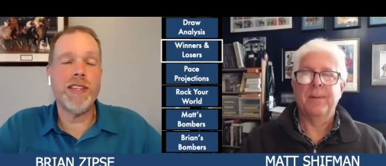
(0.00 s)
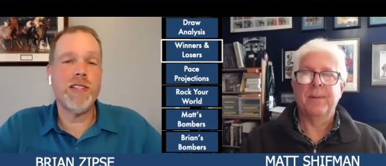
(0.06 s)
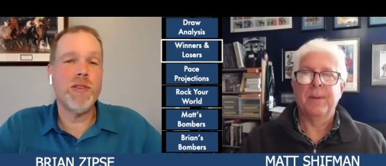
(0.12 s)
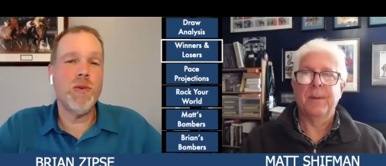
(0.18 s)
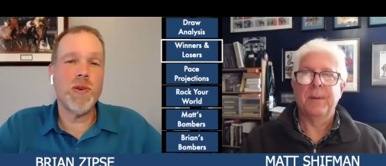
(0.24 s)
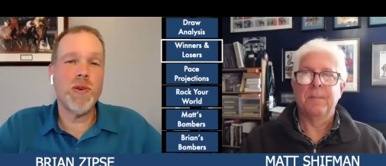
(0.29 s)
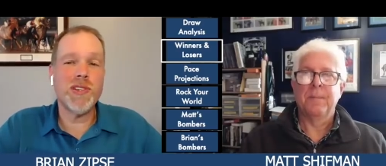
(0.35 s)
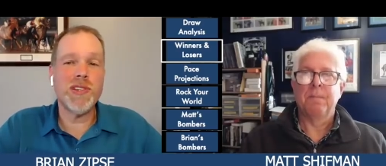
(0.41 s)

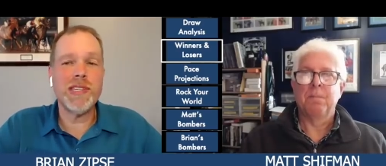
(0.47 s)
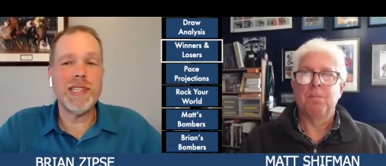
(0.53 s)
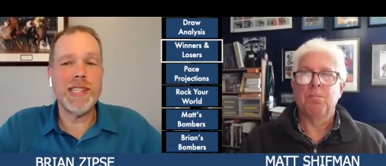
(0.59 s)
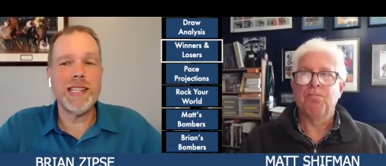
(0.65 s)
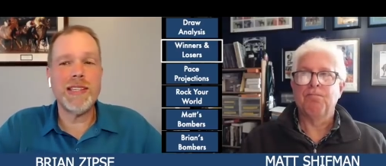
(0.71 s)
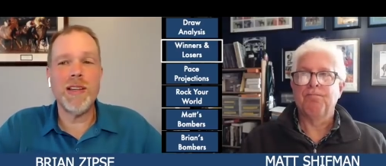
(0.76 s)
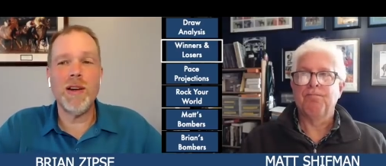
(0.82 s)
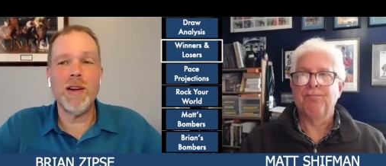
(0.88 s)
Speaker 1: Two horses
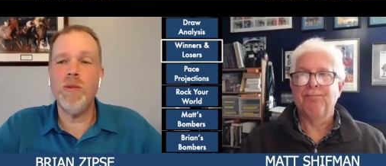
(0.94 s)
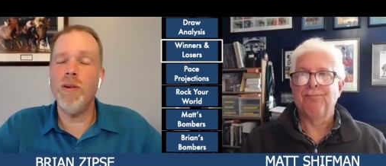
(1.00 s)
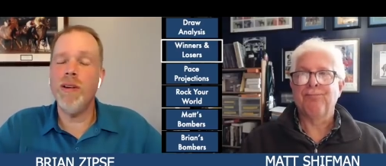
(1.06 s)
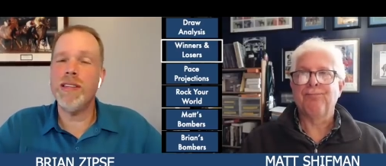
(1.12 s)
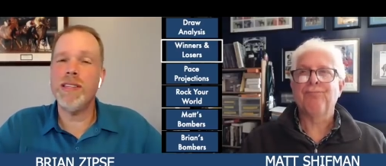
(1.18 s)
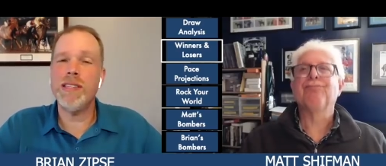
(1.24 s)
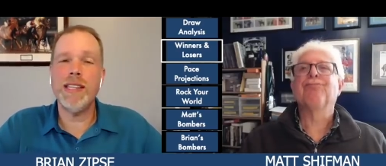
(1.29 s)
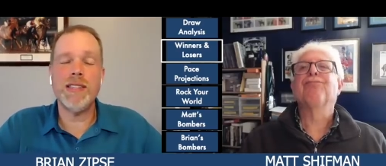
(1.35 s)
that don't
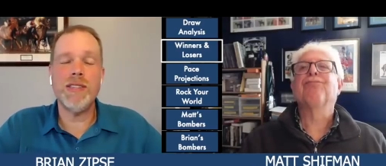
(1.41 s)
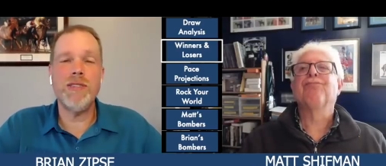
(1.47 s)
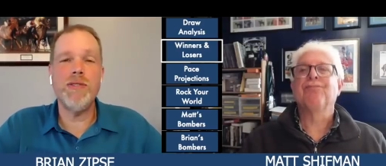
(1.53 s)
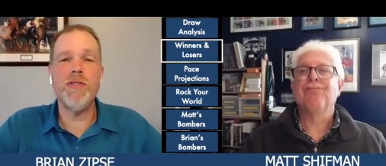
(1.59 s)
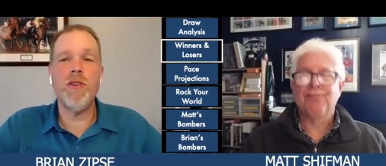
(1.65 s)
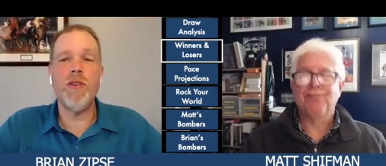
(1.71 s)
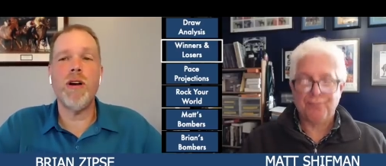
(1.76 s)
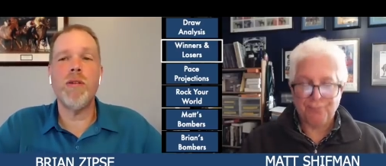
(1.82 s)
want to sit too
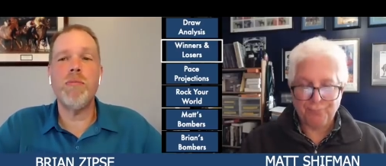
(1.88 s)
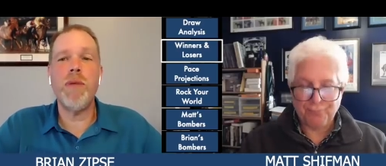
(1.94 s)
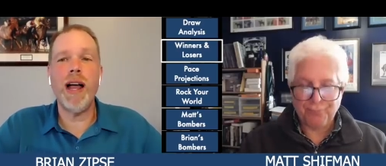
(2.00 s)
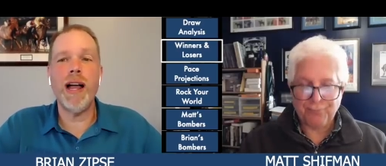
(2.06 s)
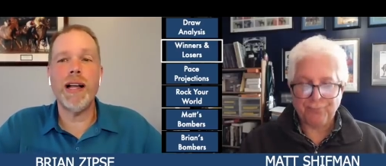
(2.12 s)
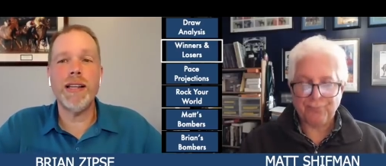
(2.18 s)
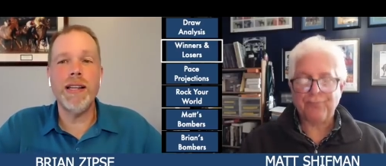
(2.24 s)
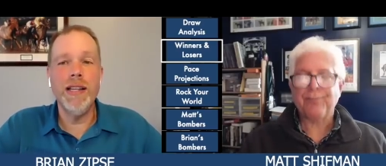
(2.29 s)
far
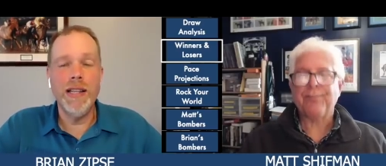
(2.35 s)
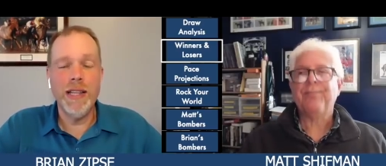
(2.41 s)
back.